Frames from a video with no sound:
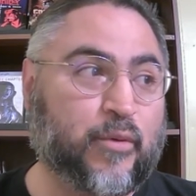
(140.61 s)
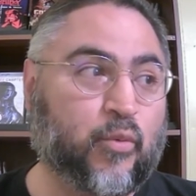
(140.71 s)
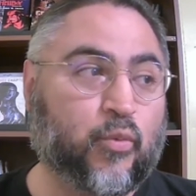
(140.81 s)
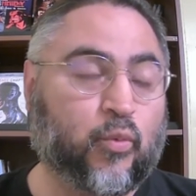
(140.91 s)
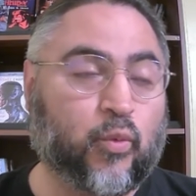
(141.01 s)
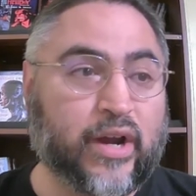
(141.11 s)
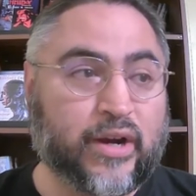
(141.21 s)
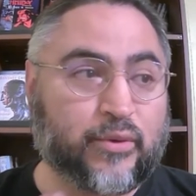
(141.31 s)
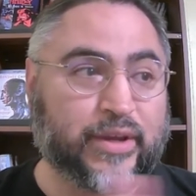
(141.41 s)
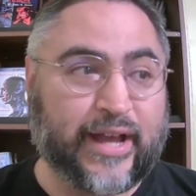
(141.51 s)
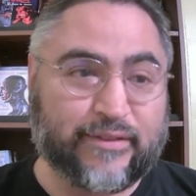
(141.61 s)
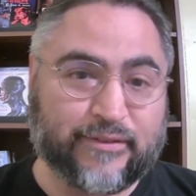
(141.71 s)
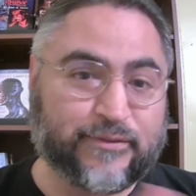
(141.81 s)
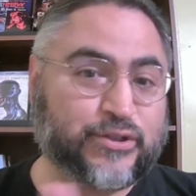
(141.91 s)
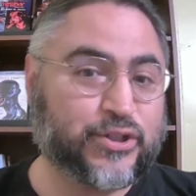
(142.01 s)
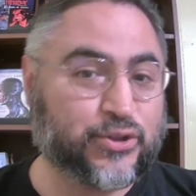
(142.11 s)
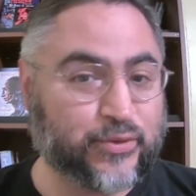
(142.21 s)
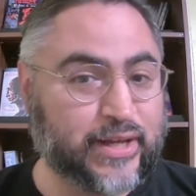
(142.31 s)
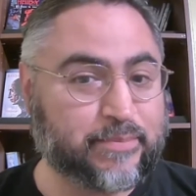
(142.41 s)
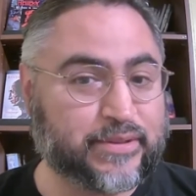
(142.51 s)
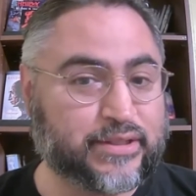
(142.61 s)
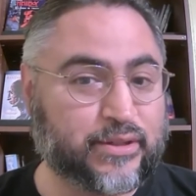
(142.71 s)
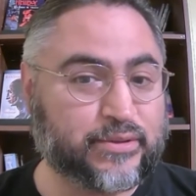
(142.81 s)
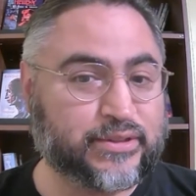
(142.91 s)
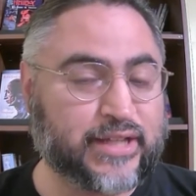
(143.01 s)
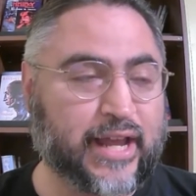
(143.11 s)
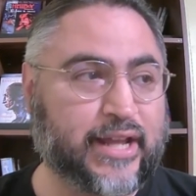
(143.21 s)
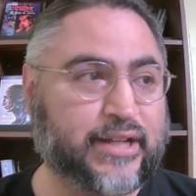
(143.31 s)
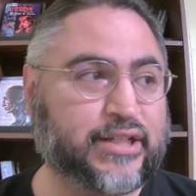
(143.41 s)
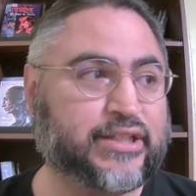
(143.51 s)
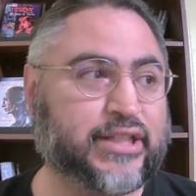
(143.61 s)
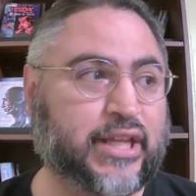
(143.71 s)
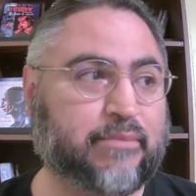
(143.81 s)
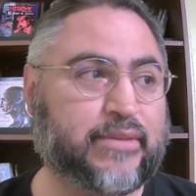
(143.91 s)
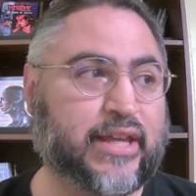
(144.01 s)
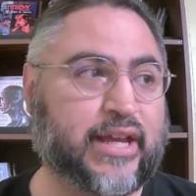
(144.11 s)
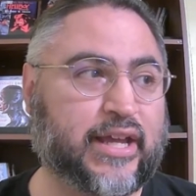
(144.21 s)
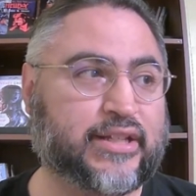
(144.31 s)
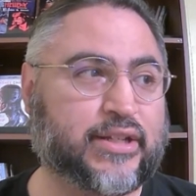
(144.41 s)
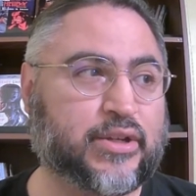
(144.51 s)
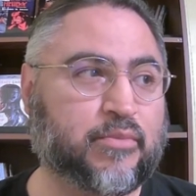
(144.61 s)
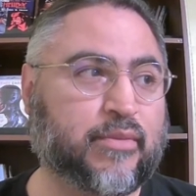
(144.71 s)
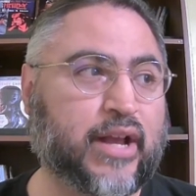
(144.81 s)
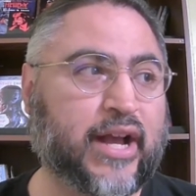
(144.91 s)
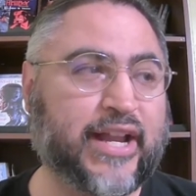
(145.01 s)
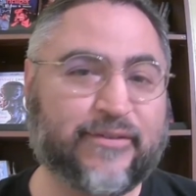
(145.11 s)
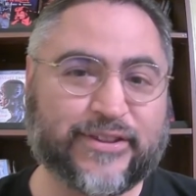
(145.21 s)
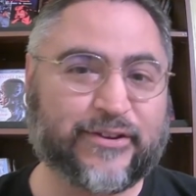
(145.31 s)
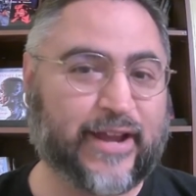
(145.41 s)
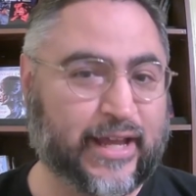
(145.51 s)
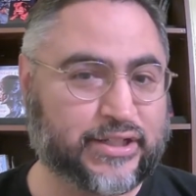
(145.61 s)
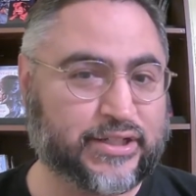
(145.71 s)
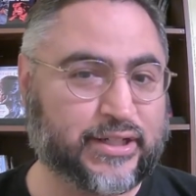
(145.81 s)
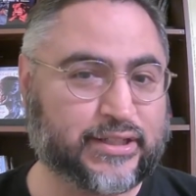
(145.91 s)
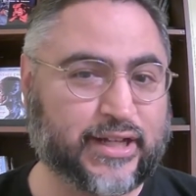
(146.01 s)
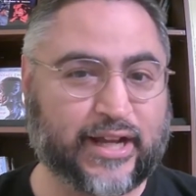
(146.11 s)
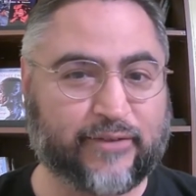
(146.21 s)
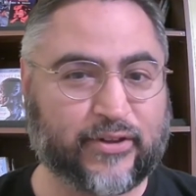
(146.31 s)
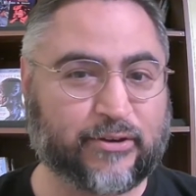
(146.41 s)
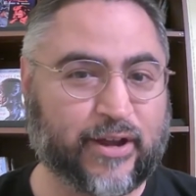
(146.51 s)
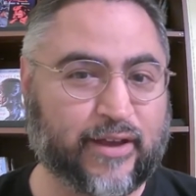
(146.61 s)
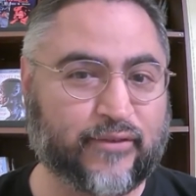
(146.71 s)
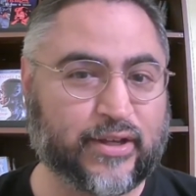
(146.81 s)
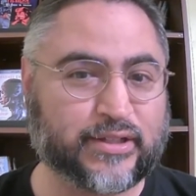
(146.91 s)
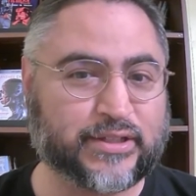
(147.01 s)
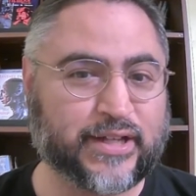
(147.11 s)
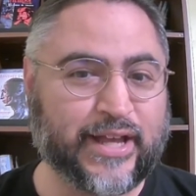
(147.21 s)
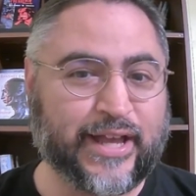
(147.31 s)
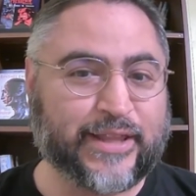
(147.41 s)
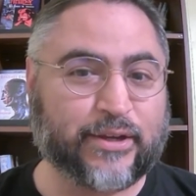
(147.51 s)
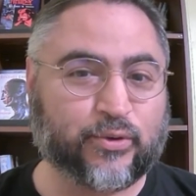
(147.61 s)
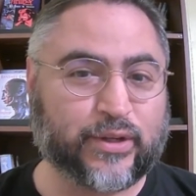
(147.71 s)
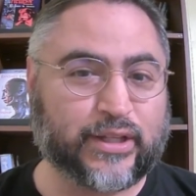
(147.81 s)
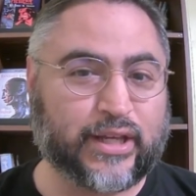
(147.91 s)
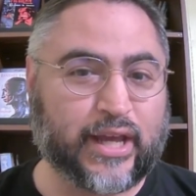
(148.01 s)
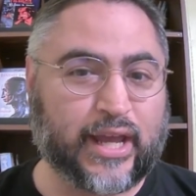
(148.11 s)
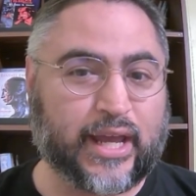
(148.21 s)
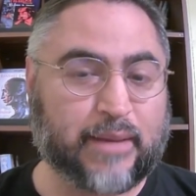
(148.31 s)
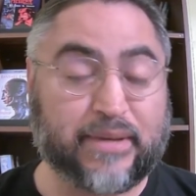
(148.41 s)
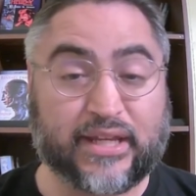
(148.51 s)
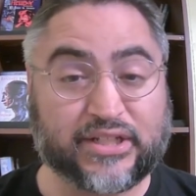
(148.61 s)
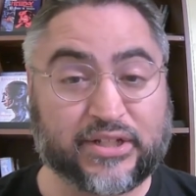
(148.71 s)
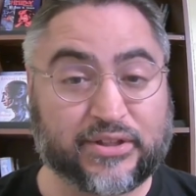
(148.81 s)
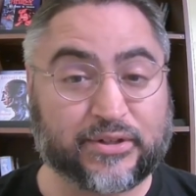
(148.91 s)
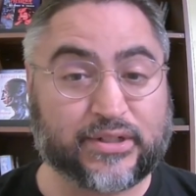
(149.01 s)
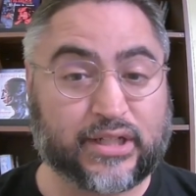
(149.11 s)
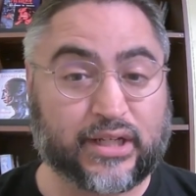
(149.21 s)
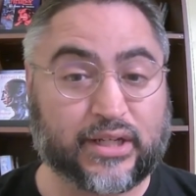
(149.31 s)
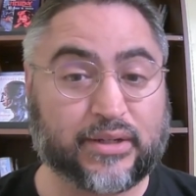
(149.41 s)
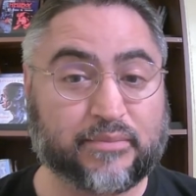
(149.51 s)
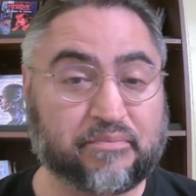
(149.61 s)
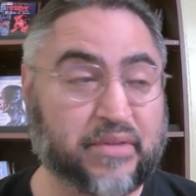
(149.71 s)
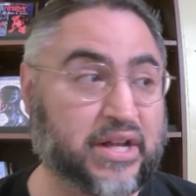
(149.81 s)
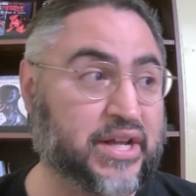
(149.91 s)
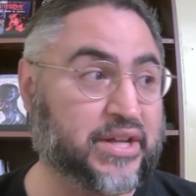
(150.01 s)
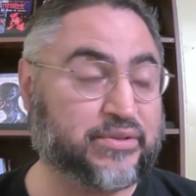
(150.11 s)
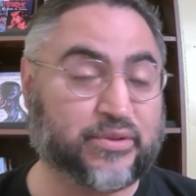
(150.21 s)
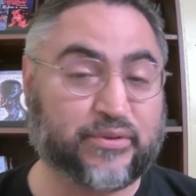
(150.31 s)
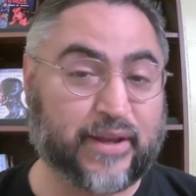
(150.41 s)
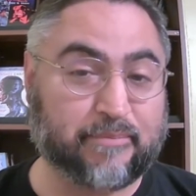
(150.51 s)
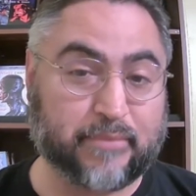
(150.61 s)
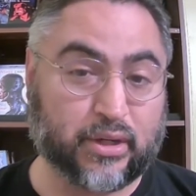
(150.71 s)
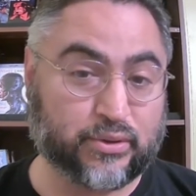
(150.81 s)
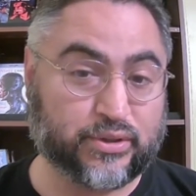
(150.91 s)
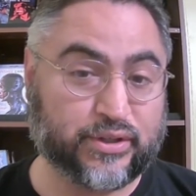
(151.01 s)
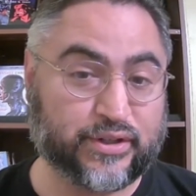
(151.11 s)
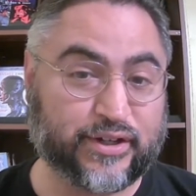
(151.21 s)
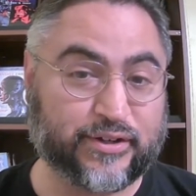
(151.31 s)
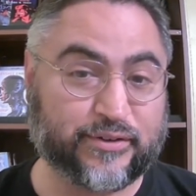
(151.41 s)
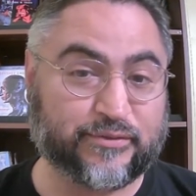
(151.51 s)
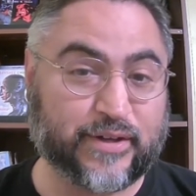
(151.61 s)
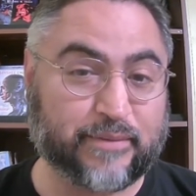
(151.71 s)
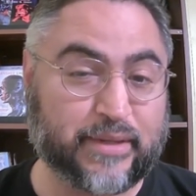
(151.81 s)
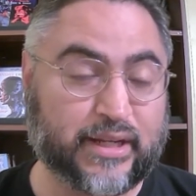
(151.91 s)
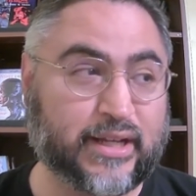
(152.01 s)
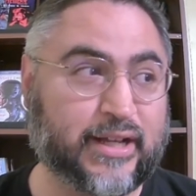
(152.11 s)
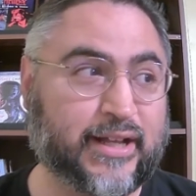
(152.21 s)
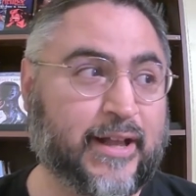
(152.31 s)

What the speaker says: where we have the first three episodes and it seemed that kind of at their edgiest, kind of at their heaviest, they're really a PG-13 sort of like mode of media.